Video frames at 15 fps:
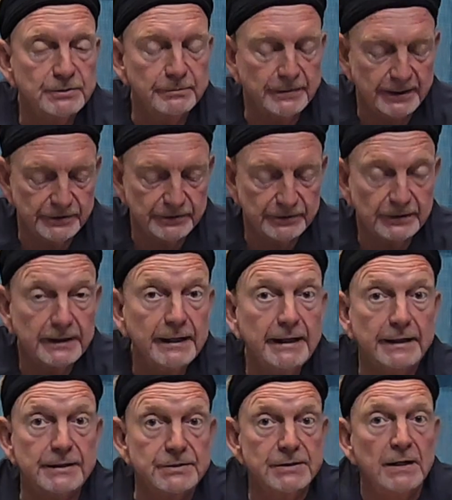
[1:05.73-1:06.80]
mother
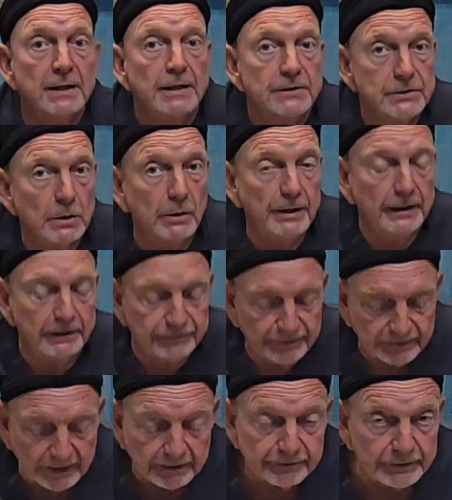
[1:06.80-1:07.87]
needs. So
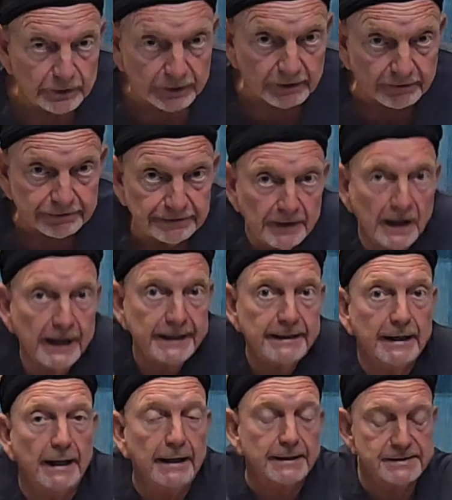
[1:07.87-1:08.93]
if you can find
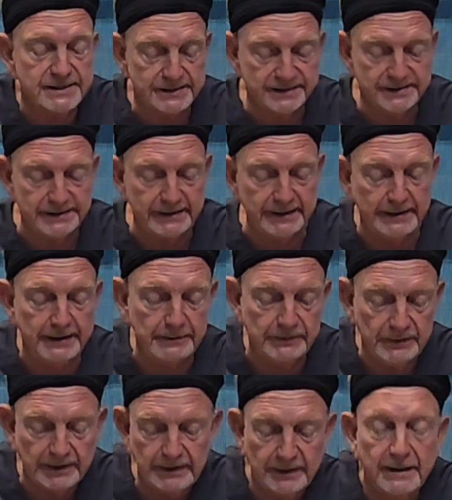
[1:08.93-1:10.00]
a
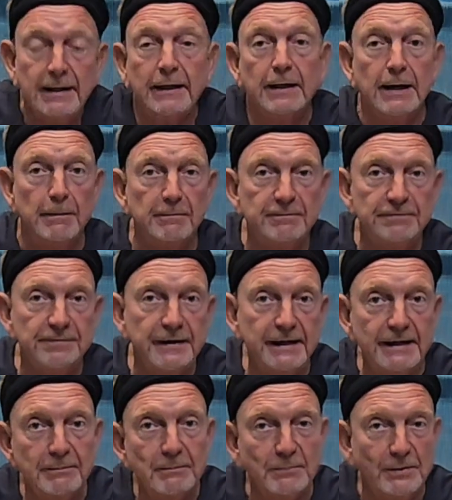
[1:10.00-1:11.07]
seated,
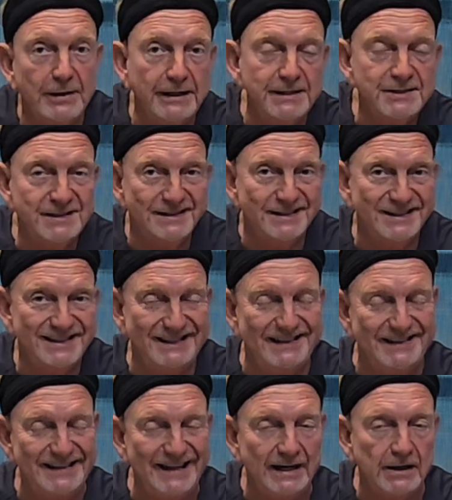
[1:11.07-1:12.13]
comfy place to sit
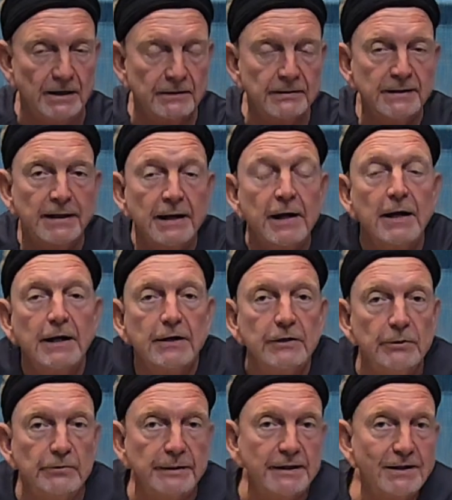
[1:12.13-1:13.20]
down,
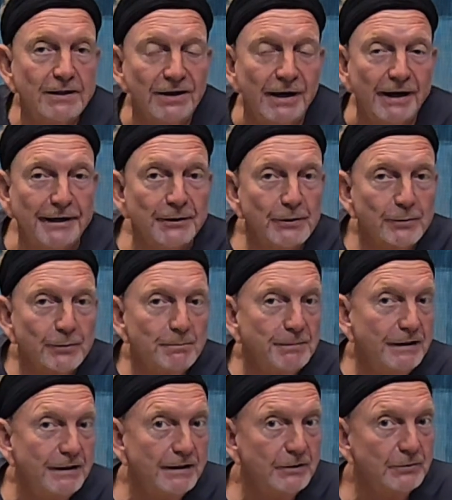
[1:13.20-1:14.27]
your recliner would
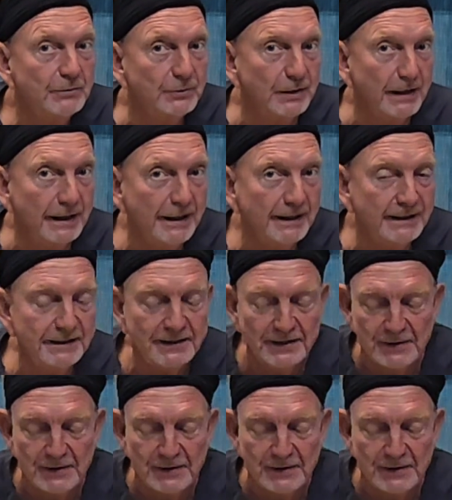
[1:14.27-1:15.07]
be great.